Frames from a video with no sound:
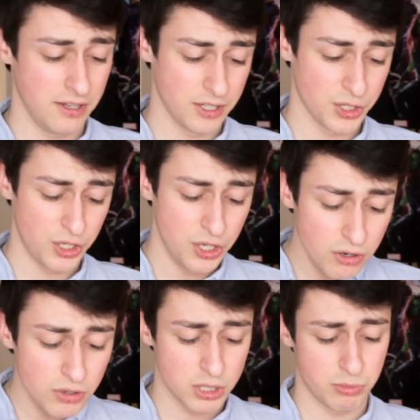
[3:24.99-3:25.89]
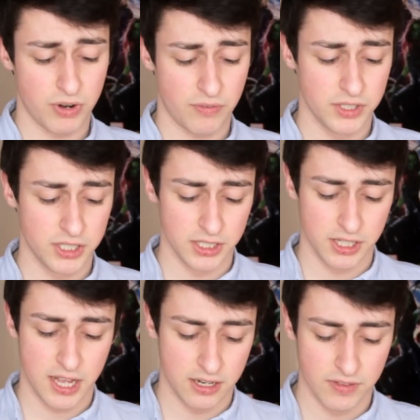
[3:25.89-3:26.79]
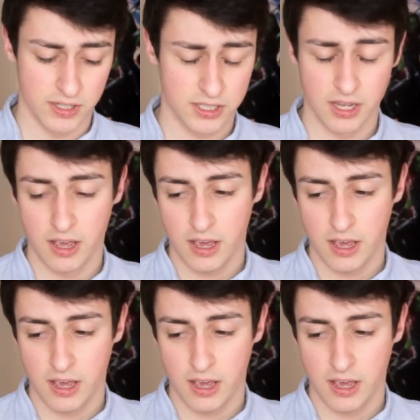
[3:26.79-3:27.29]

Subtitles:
You know, there's a huge number of references at the end of this.